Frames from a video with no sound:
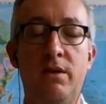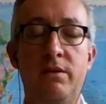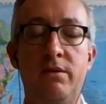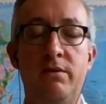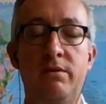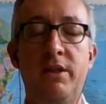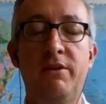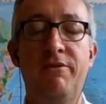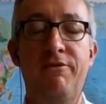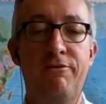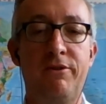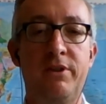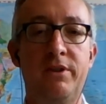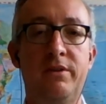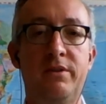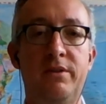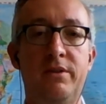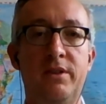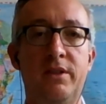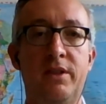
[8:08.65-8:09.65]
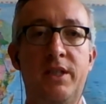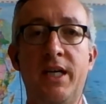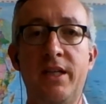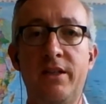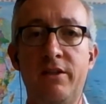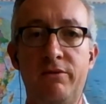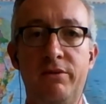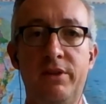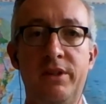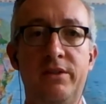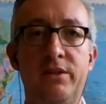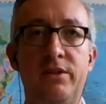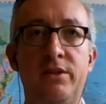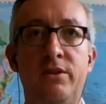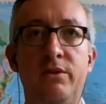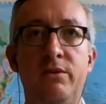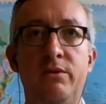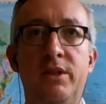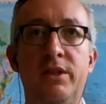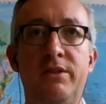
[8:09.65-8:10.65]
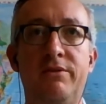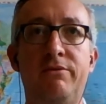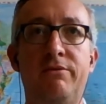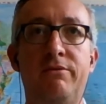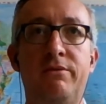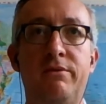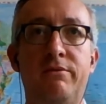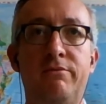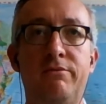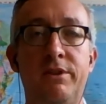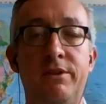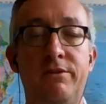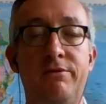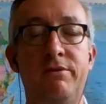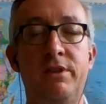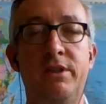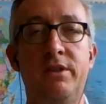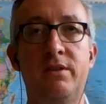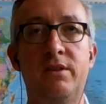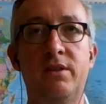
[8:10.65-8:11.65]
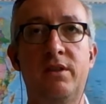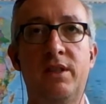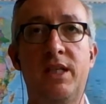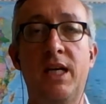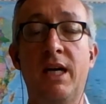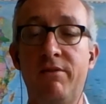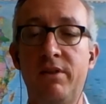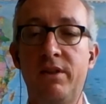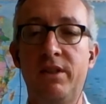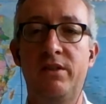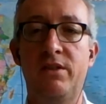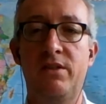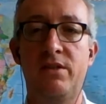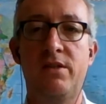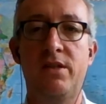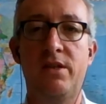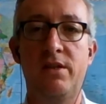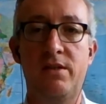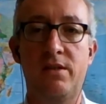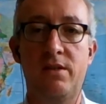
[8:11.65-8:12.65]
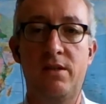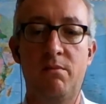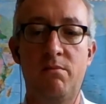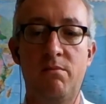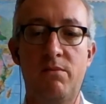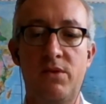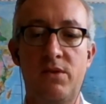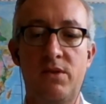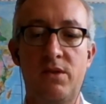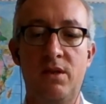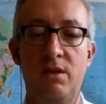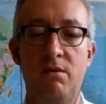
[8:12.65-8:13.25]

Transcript: different countries, two different governance systems.